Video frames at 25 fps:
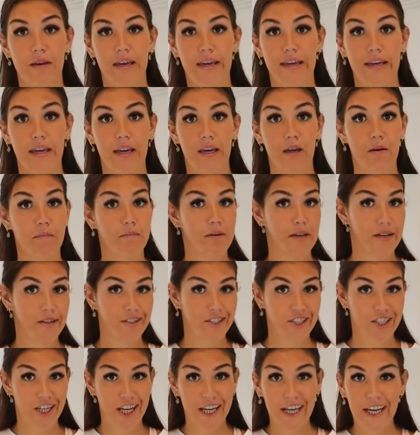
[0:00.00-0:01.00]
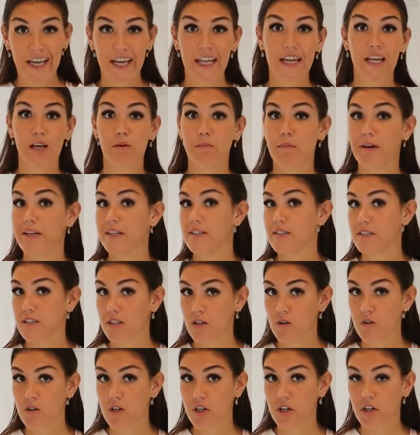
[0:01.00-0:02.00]
making buttered chicken in my
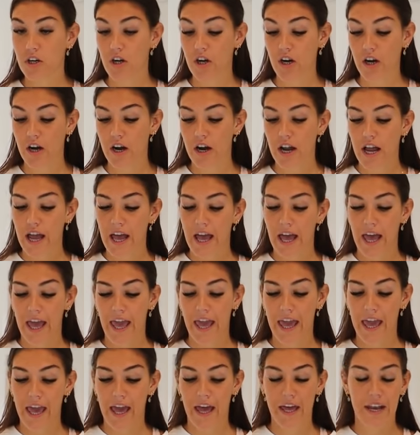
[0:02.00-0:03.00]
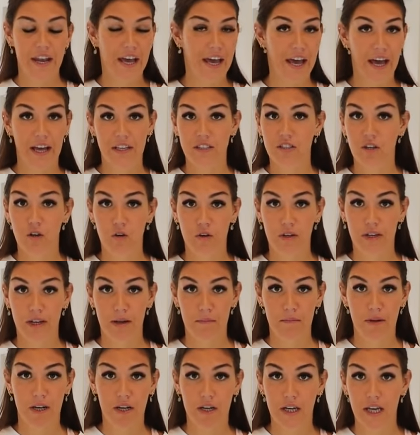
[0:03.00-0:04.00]
slow cooker and I add
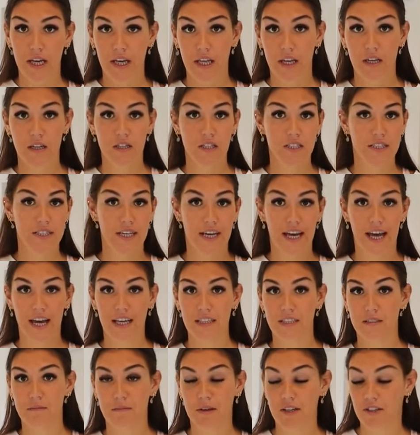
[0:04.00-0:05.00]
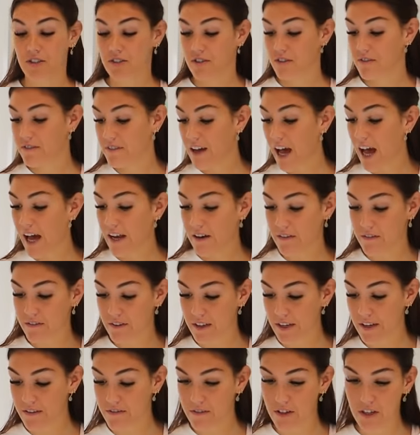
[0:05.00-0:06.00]
coconut milk in to add some extra fat and
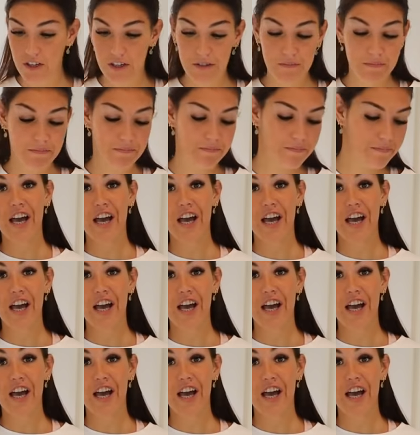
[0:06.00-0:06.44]
flavor.